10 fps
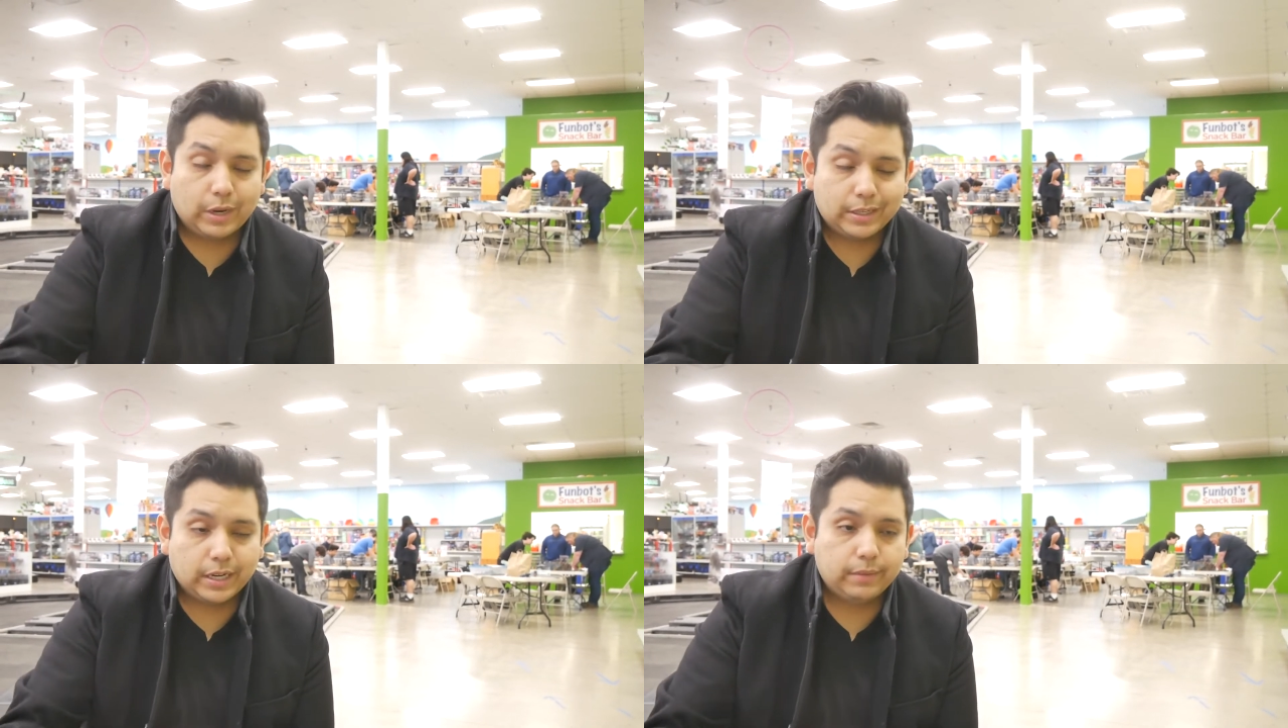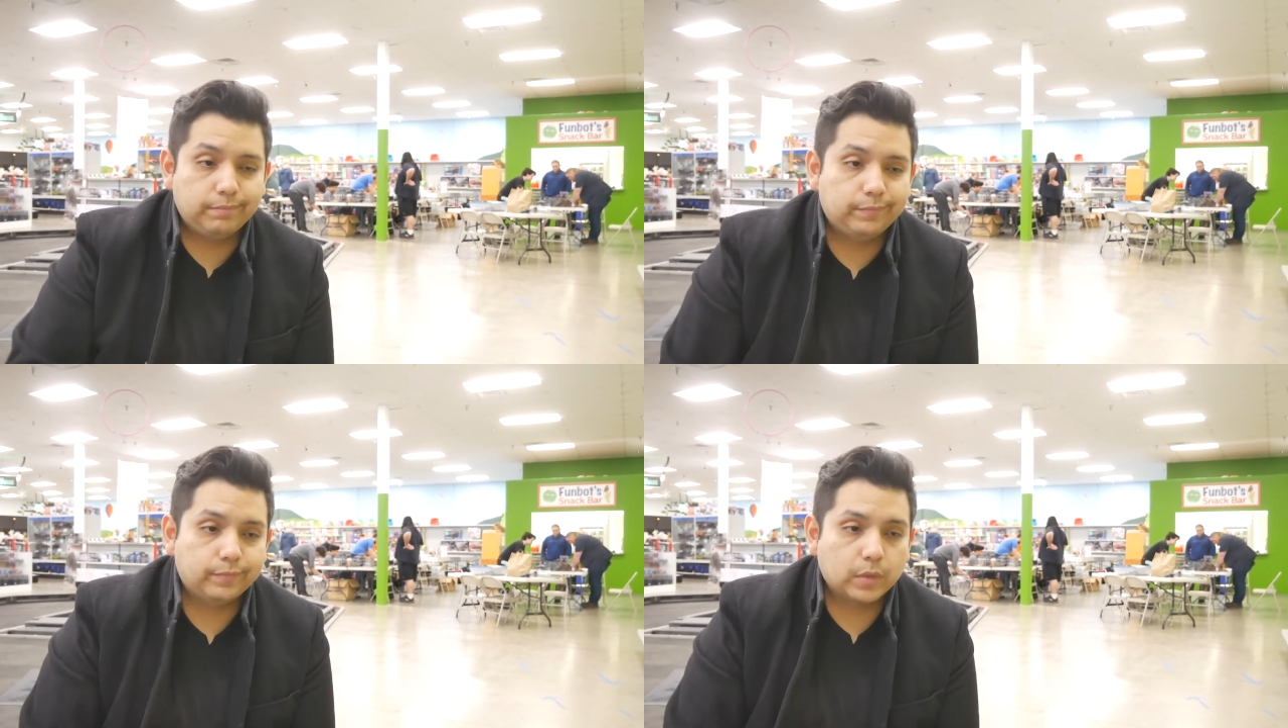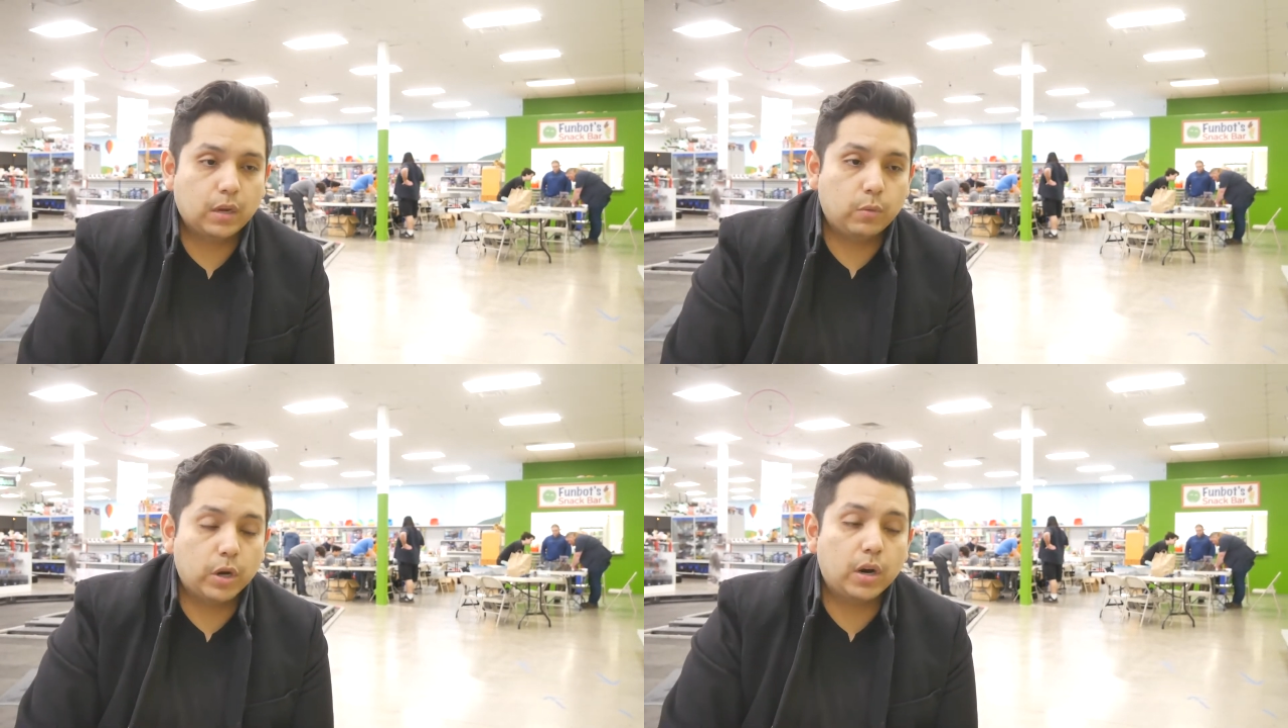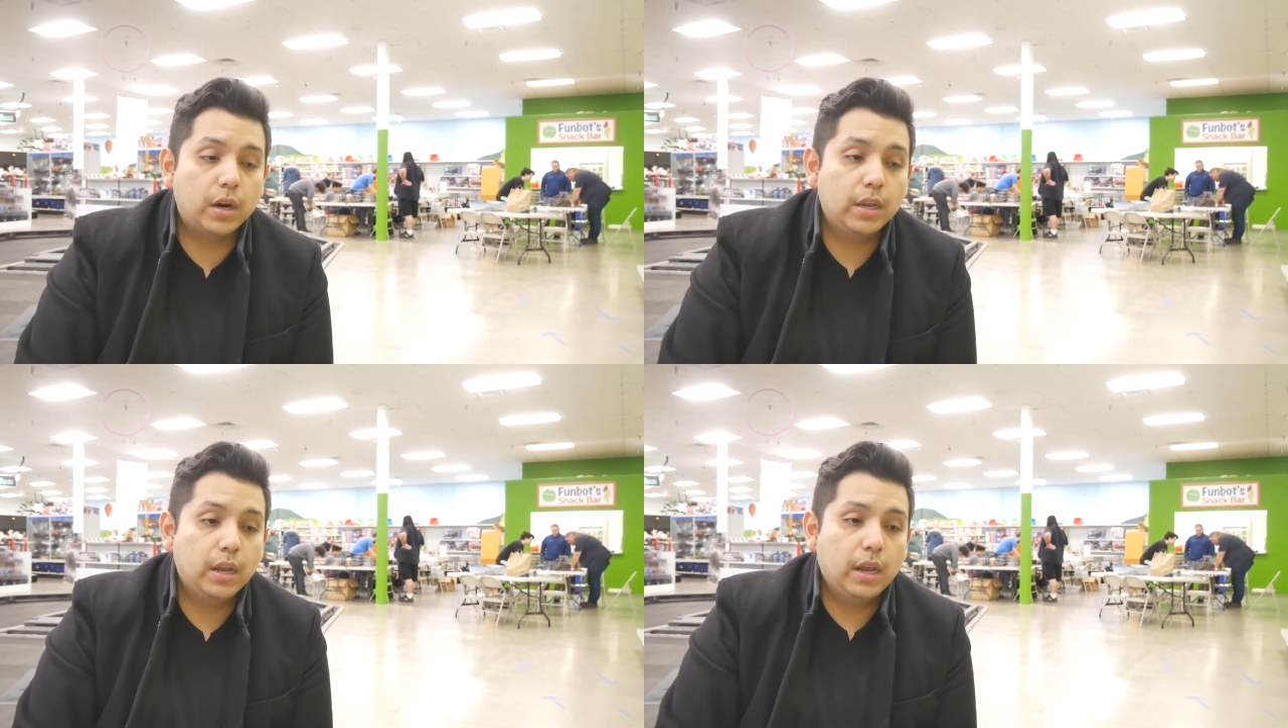side rear
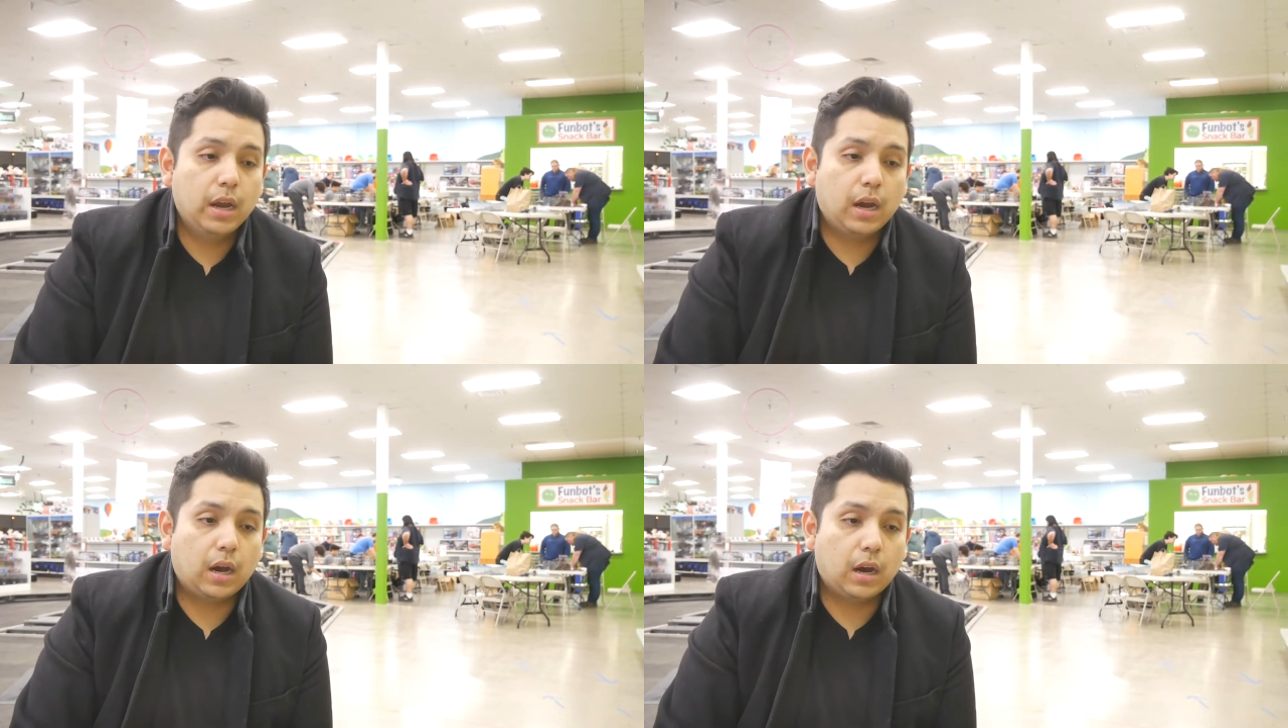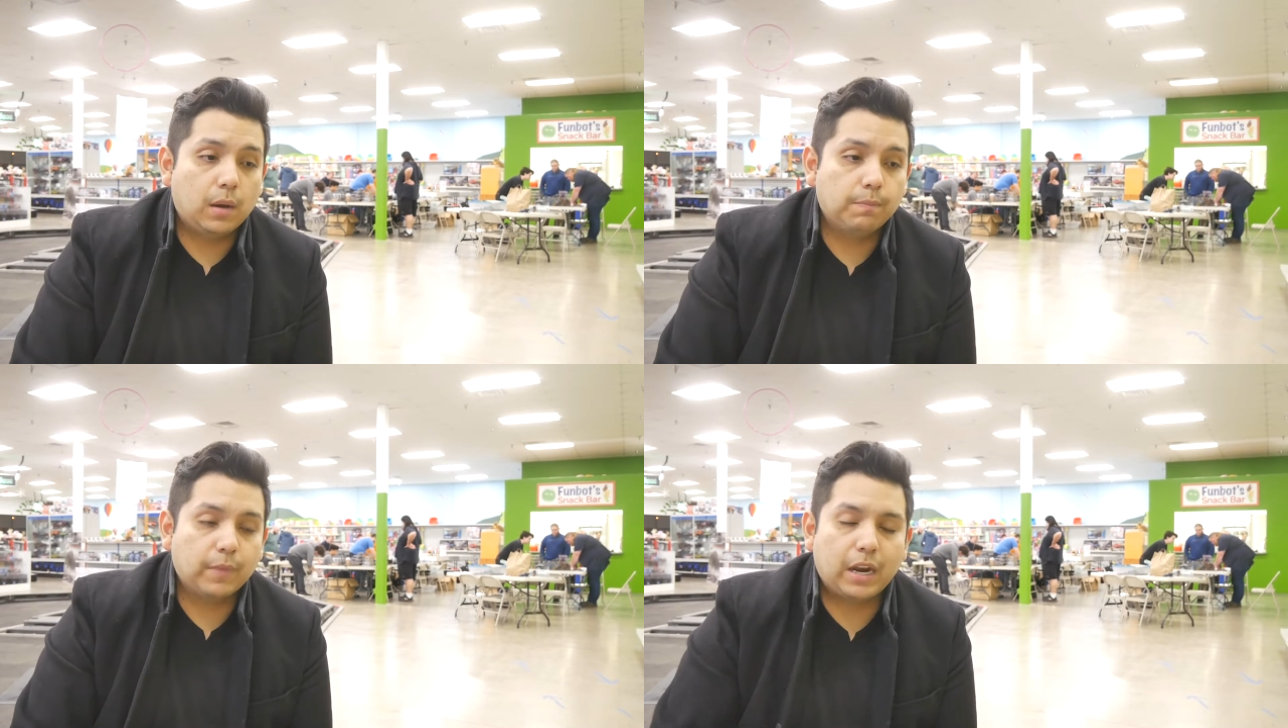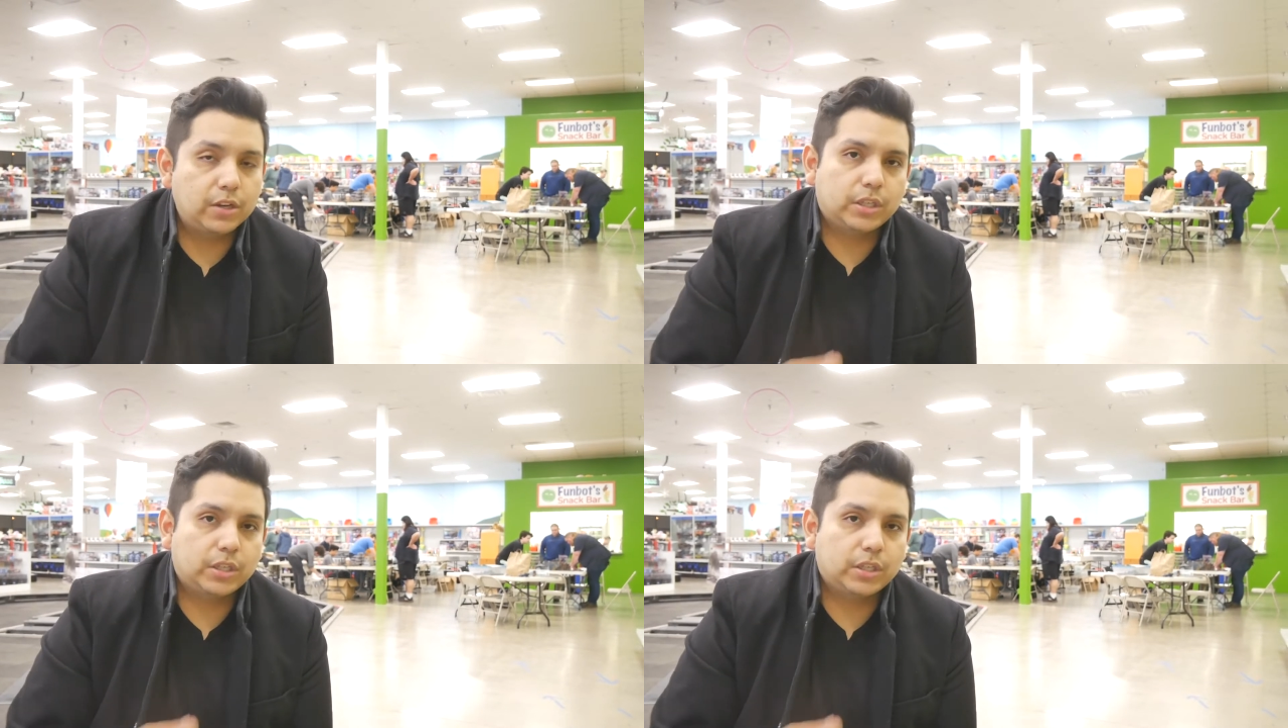guard. And I